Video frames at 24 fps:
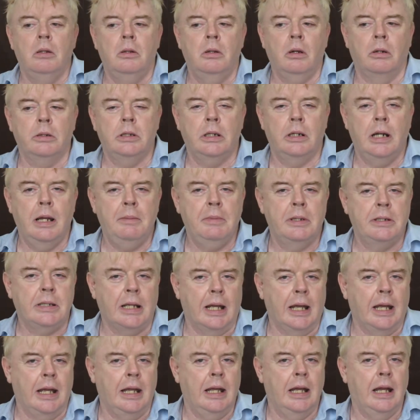Dr.
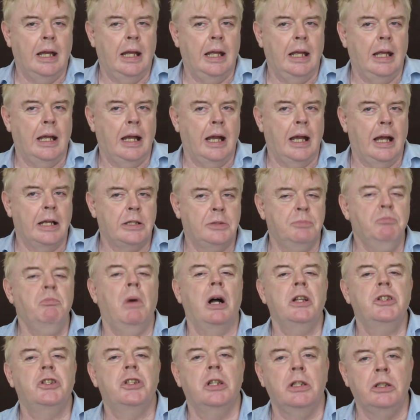Amitay has
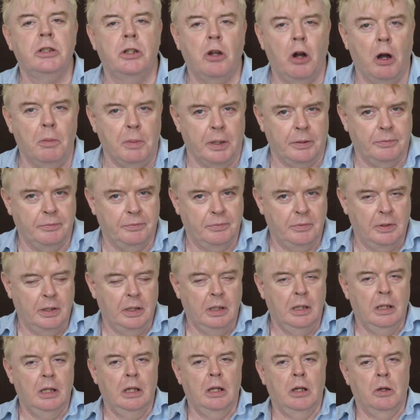much in common
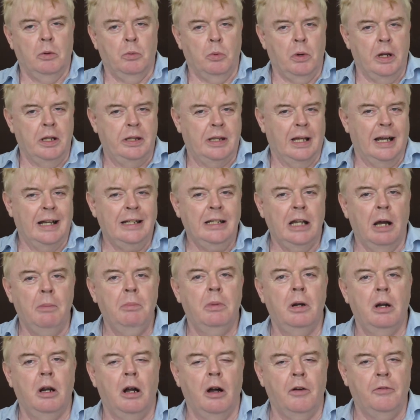with a
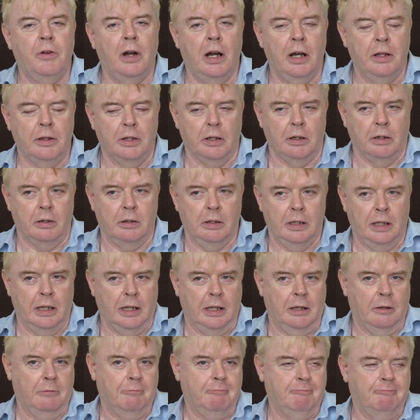number of other,
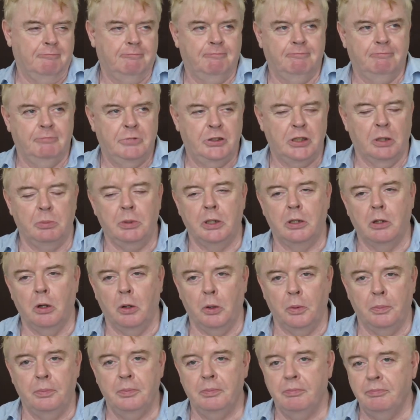uh, shall we
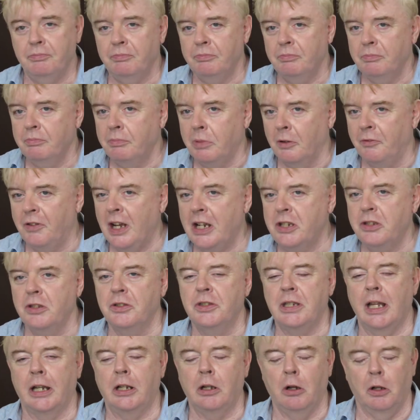call, professional
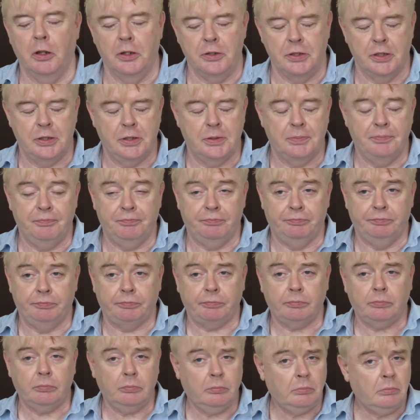psychologists,
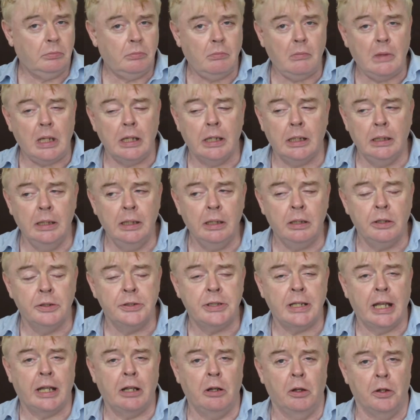clinical
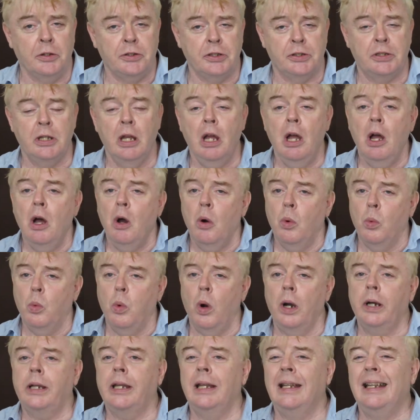psychologists,
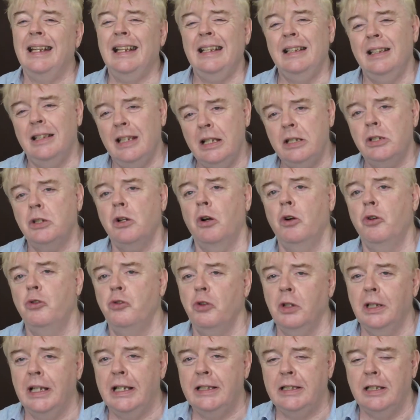working in this or
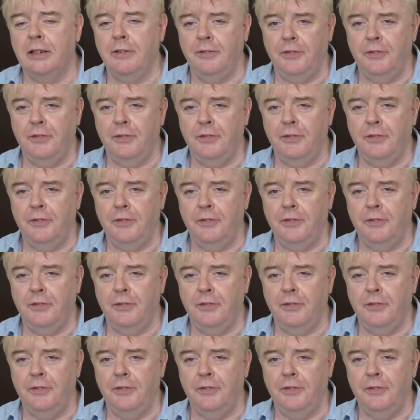related